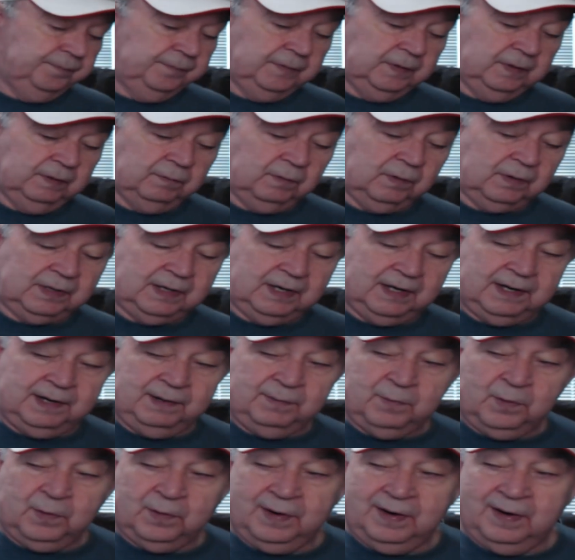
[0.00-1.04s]
You won't get any
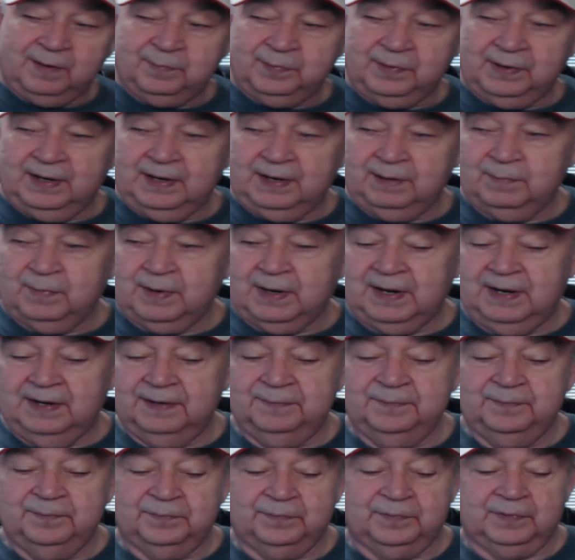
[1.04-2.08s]
more airplay on
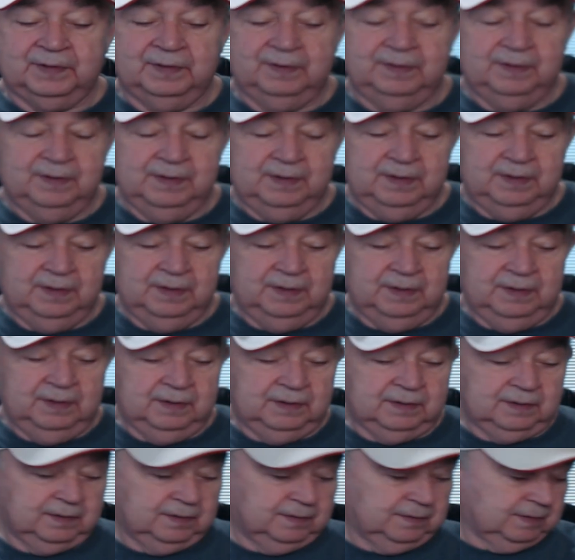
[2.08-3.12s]
mine.
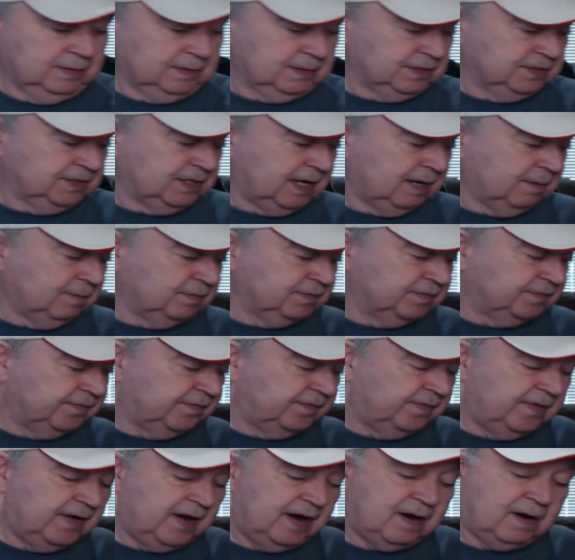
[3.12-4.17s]
Like I said, it was
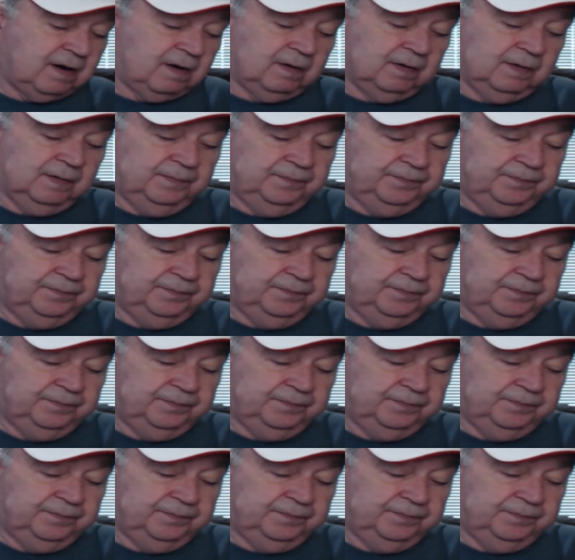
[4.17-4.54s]
fair.